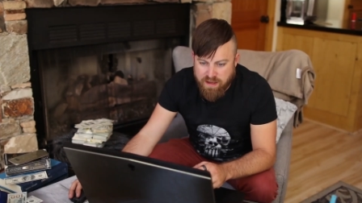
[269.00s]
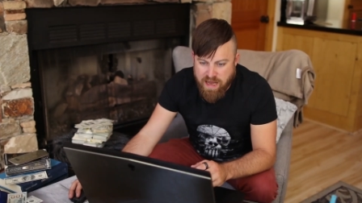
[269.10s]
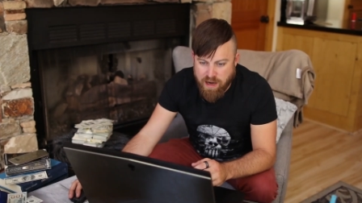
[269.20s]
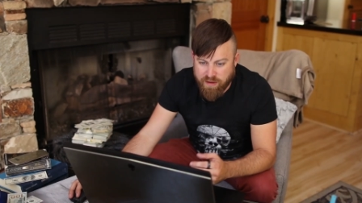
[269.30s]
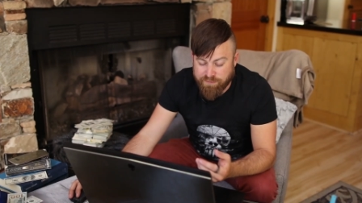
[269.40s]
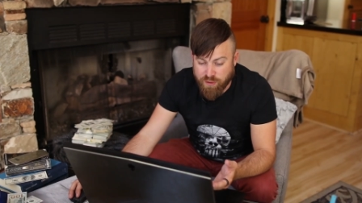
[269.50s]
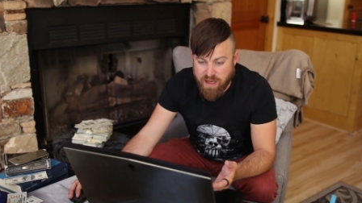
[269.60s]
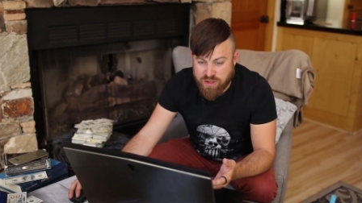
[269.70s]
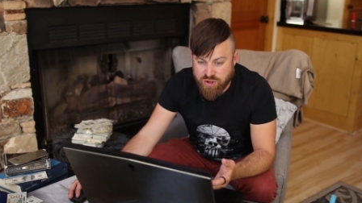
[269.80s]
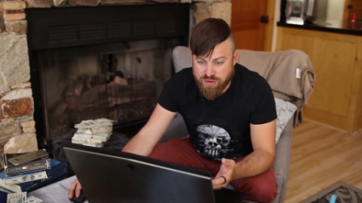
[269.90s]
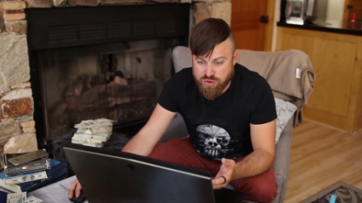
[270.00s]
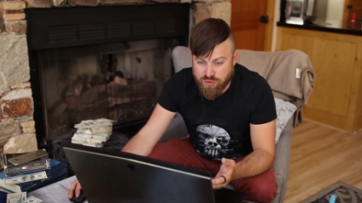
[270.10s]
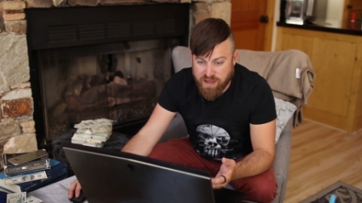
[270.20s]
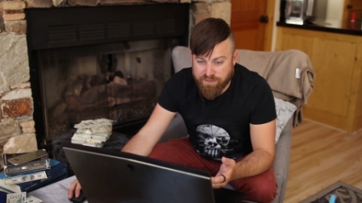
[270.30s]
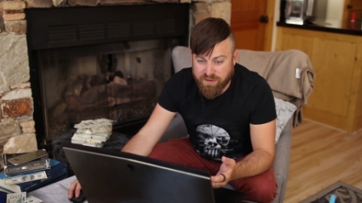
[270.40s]
Now, if you're catching the
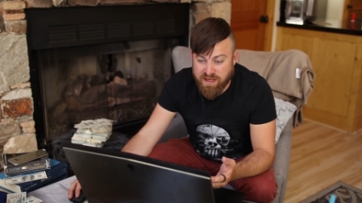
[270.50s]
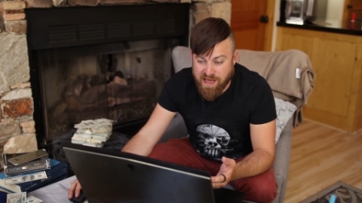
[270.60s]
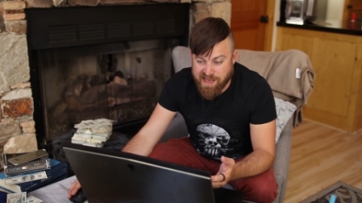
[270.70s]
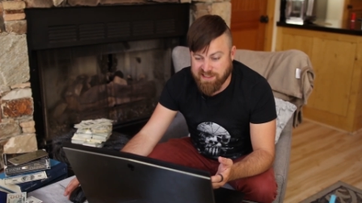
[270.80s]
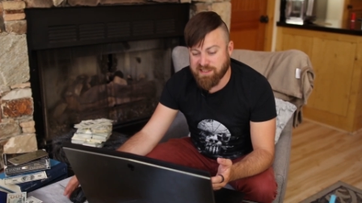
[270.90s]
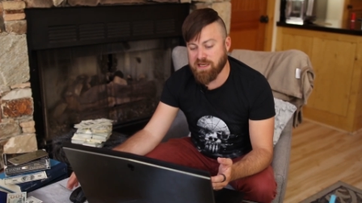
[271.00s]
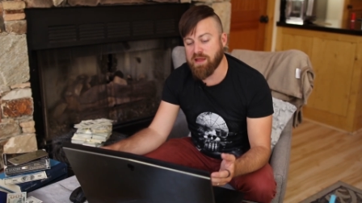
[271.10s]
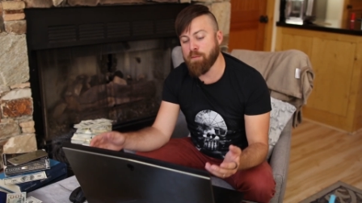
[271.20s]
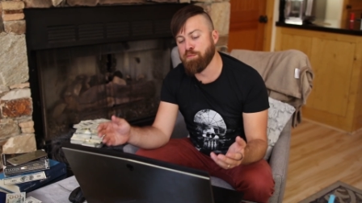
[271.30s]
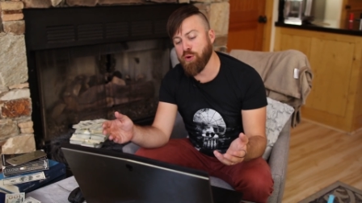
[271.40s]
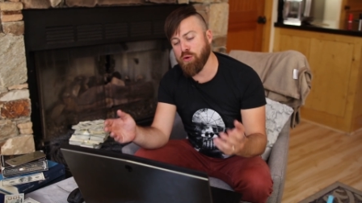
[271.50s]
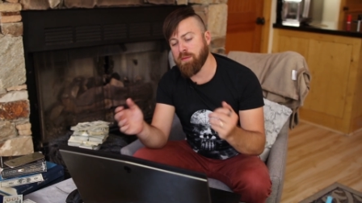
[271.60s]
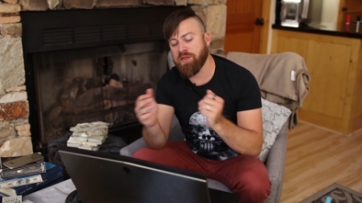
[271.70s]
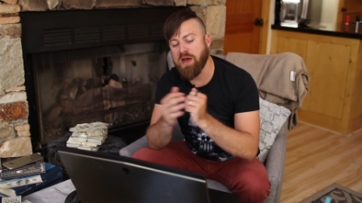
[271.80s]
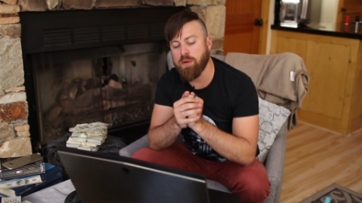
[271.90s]
drift, yes,
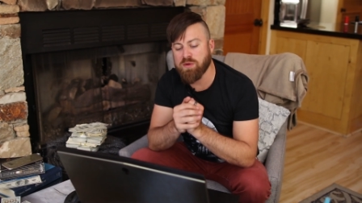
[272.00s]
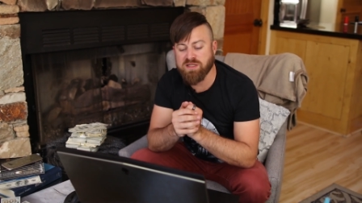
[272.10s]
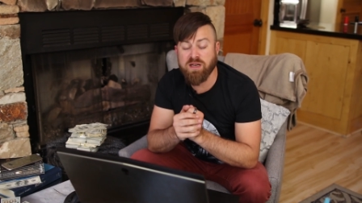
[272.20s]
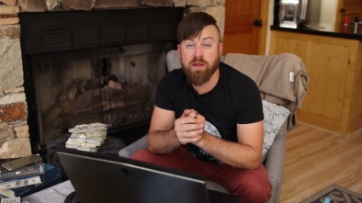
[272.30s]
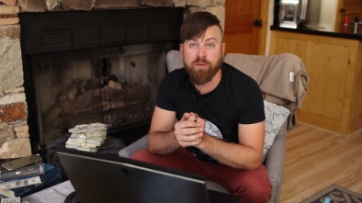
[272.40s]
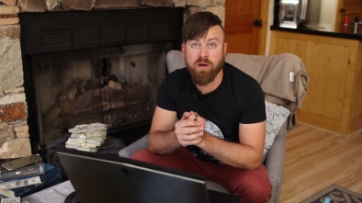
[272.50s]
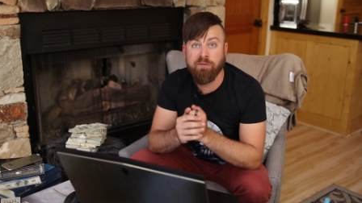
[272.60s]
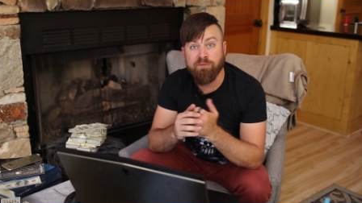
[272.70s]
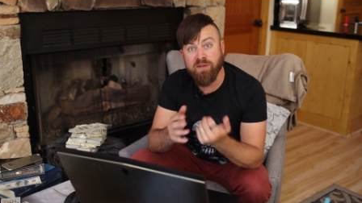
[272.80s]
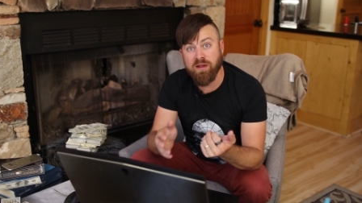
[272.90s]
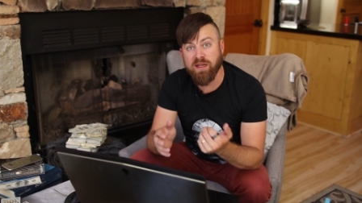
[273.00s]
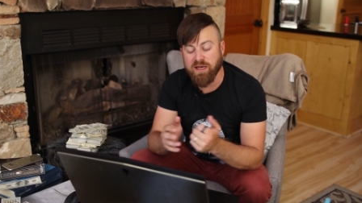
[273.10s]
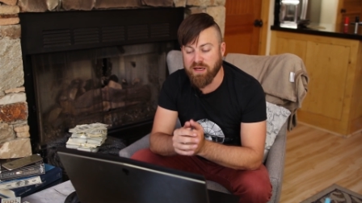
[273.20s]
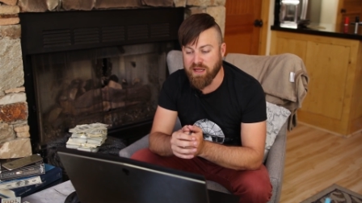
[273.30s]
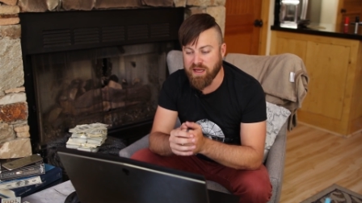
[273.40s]
boom, that was another
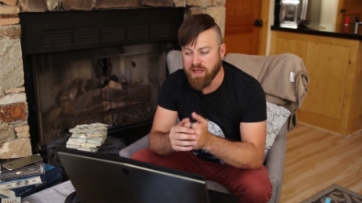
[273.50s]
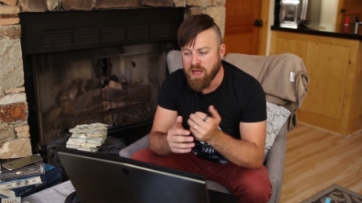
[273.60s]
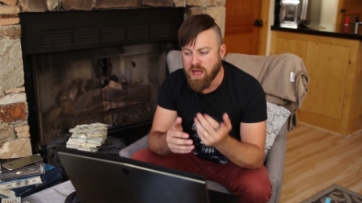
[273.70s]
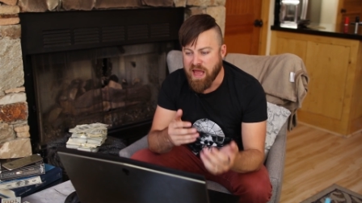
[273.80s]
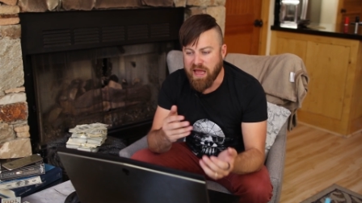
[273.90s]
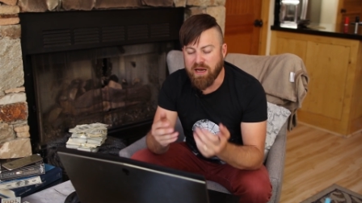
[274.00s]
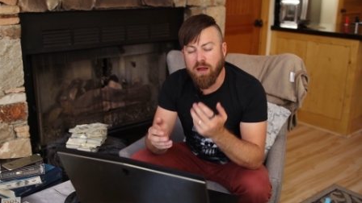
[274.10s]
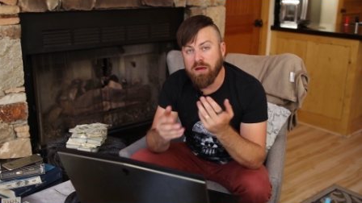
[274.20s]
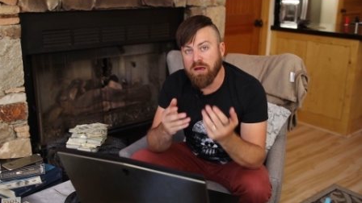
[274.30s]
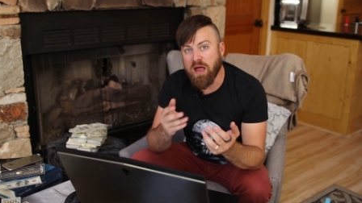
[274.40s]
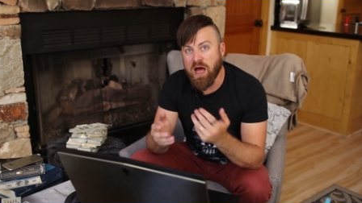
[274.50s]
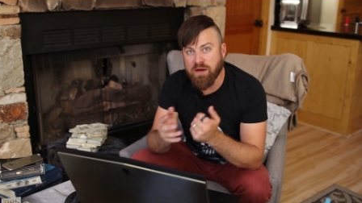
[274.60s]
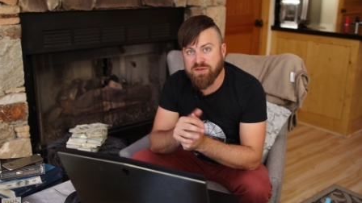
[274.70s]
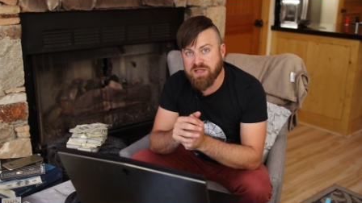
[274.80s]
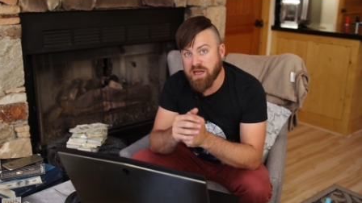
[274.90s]
affiliate link, and a lot
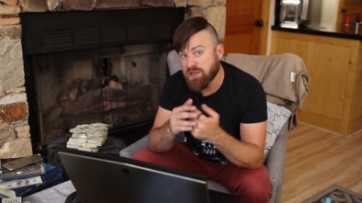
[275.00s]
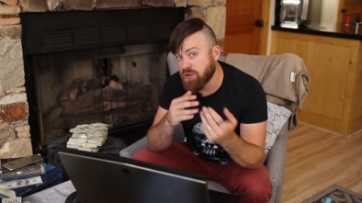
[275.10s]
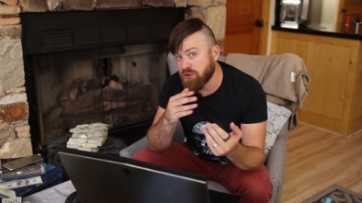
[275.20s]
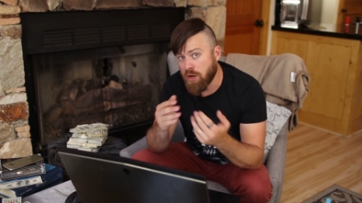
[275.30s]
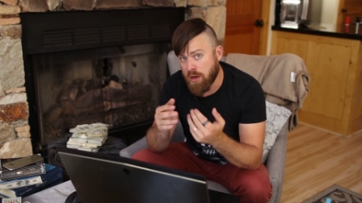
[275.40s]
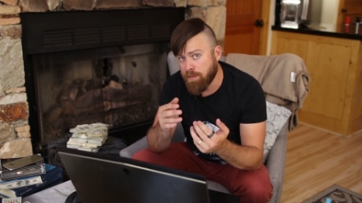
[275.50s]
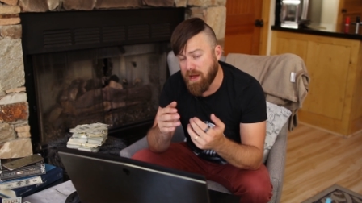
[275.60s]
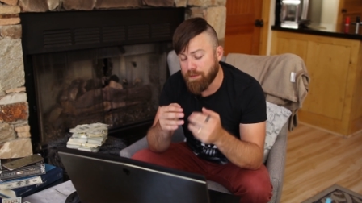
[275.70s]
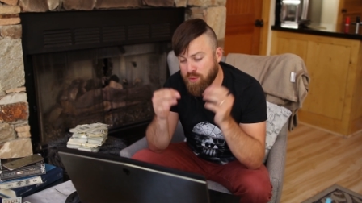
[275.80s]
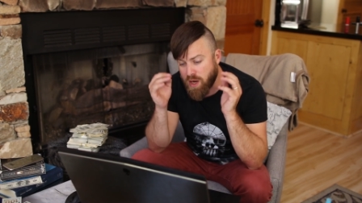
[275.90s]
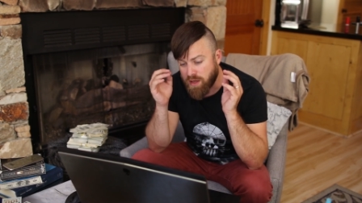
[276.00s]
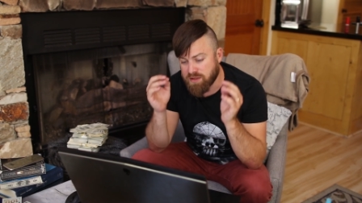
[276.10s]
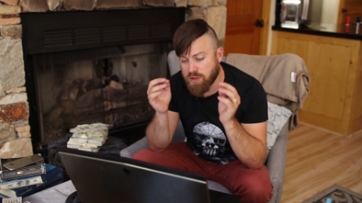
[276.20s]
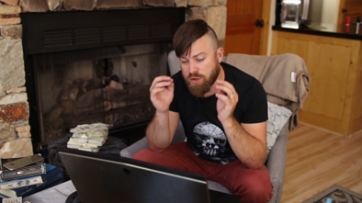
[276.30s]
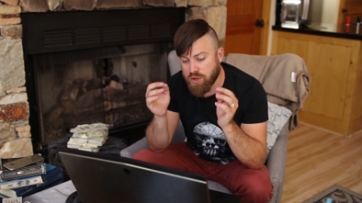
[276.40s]
of sites who talk about
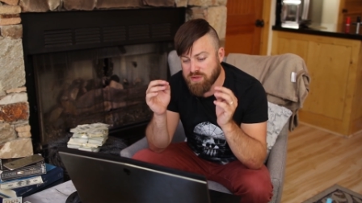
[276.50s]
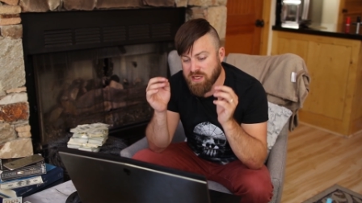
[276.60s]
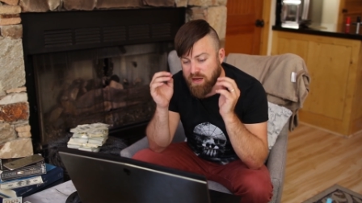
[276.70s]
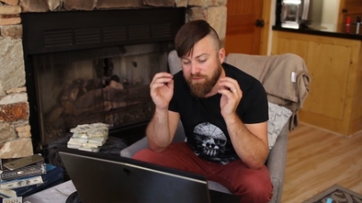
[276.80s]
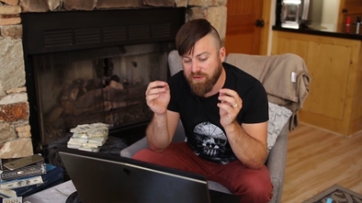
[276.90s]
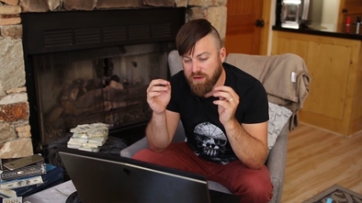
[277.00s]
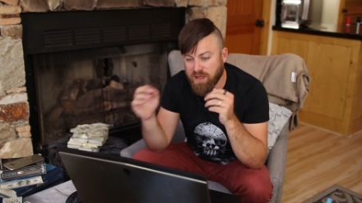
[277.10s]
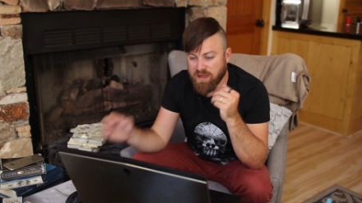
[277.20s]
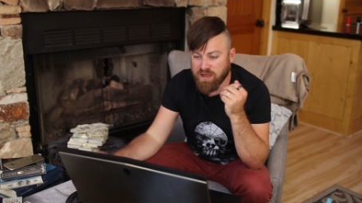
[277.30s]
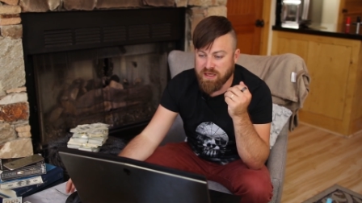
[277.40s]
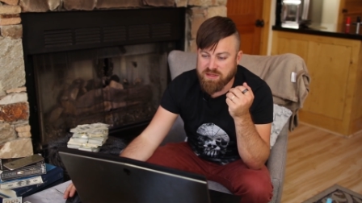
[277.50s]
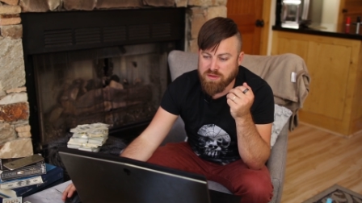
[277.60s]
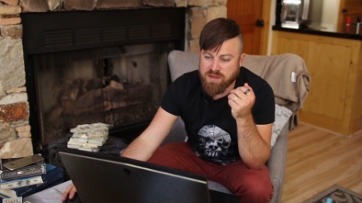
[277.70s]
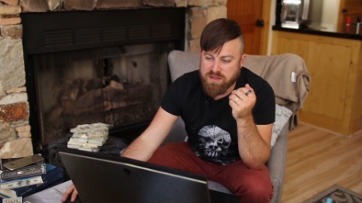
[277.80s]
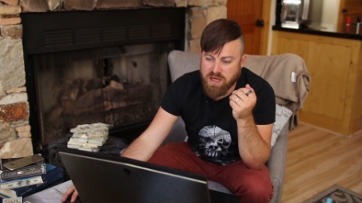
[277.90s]
products are using affiliate links.
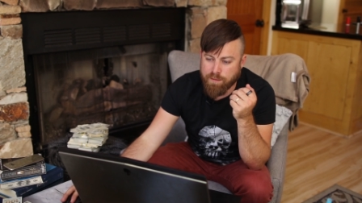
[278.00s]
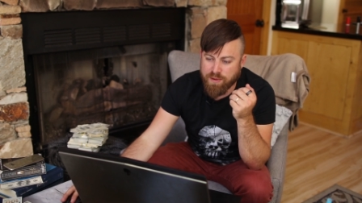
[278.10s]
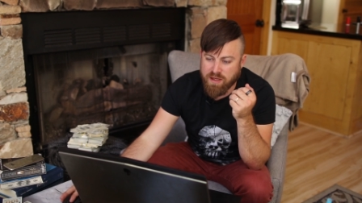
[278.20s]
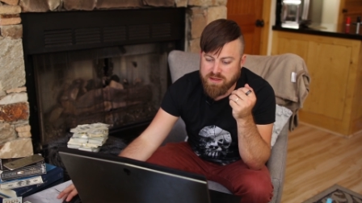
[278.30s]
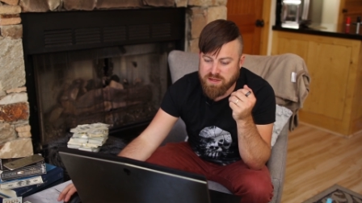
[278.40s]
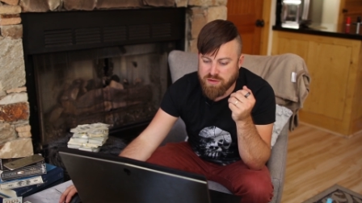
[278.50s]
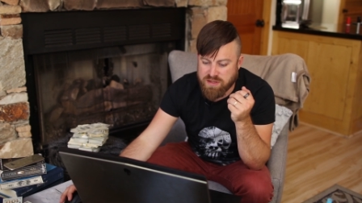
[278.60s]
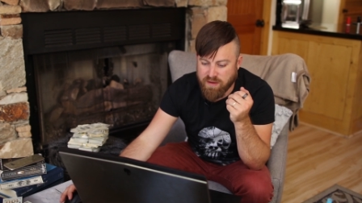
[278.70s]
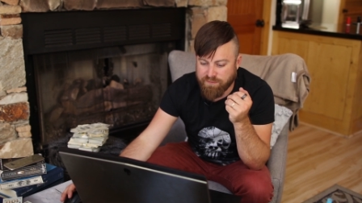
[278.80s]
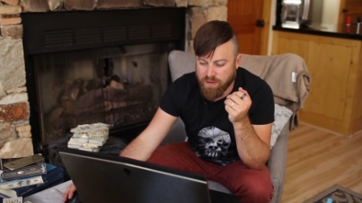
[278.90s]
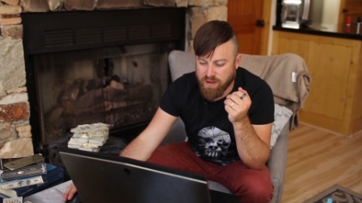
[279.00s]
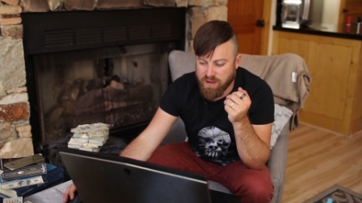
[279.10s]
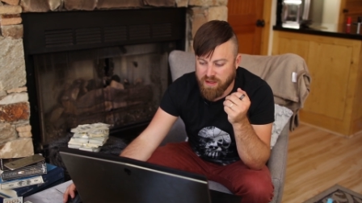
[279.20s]
So this company is using affiliate